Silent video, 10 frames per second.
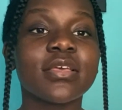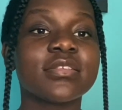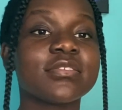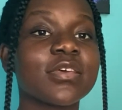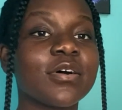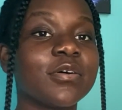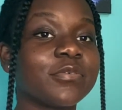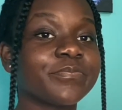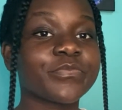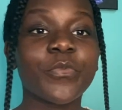
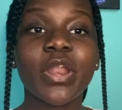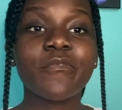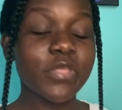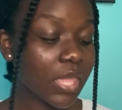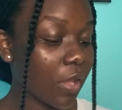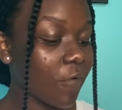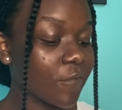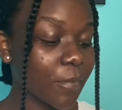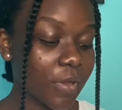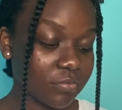So whenever you get
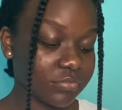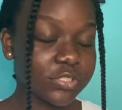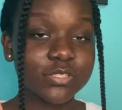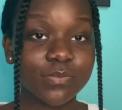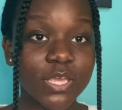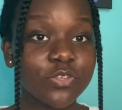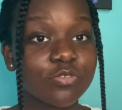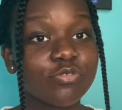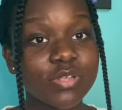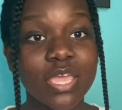overwhelmed, just make sure
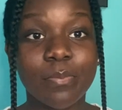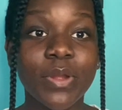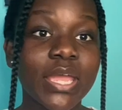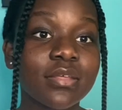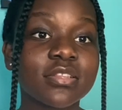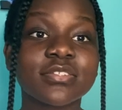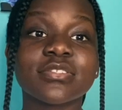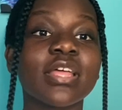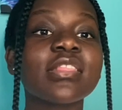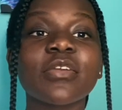you take a break. There's
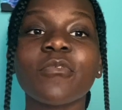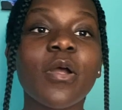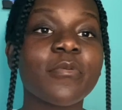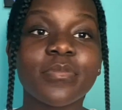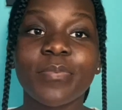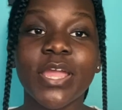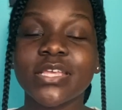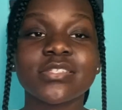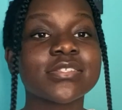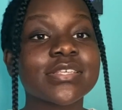nothing wrong with
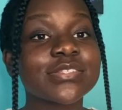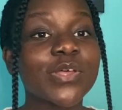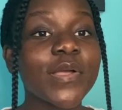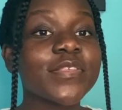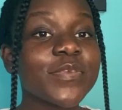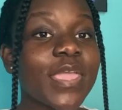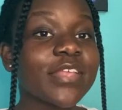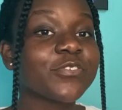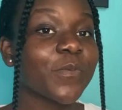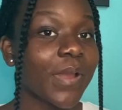breaks, just as long as you
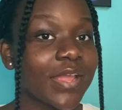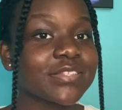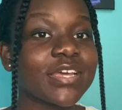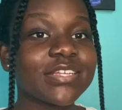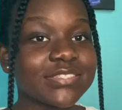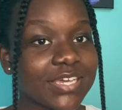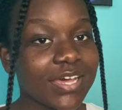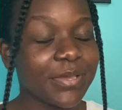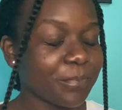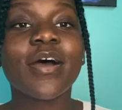get your work done in
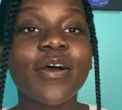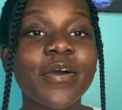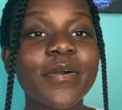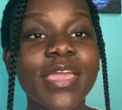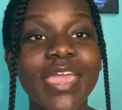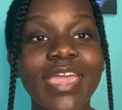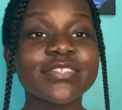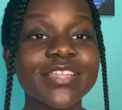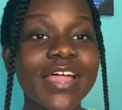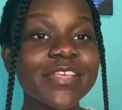time. Okay, so
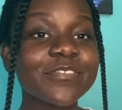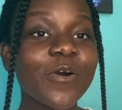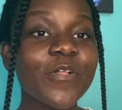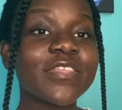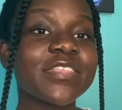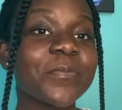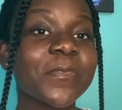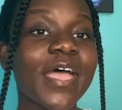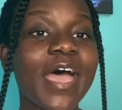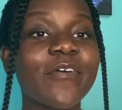that is all the tips
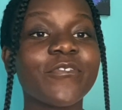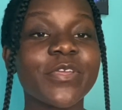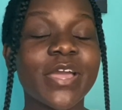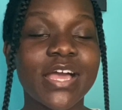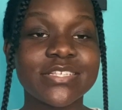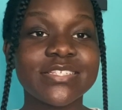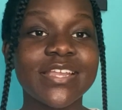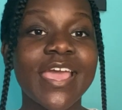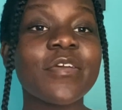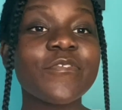I have for you guys
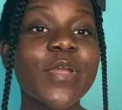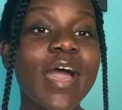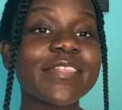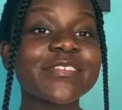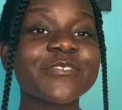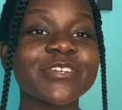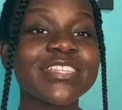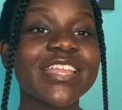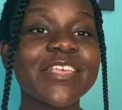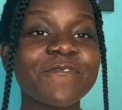today. If you guys enjoyed
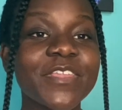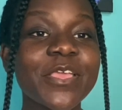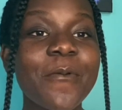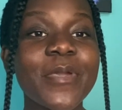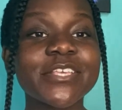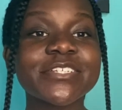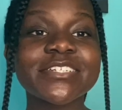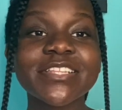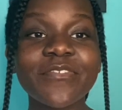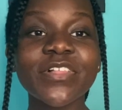today's video, make sure
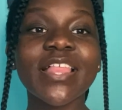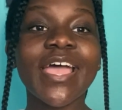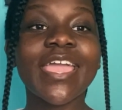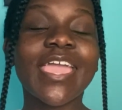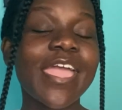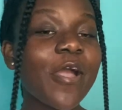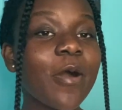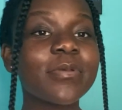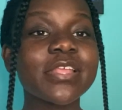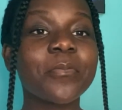to leave a like and
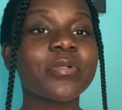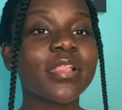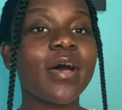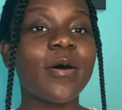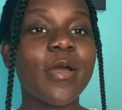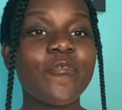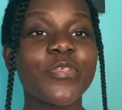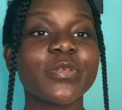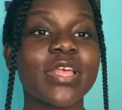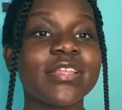comment down below if
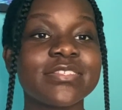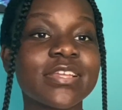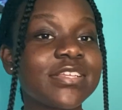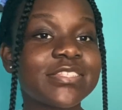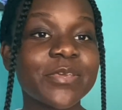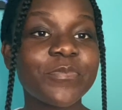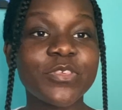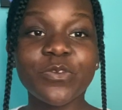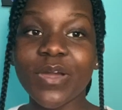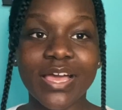there's any study tips
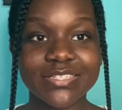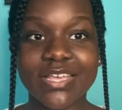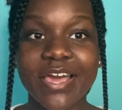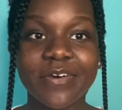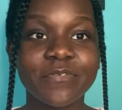you guys have.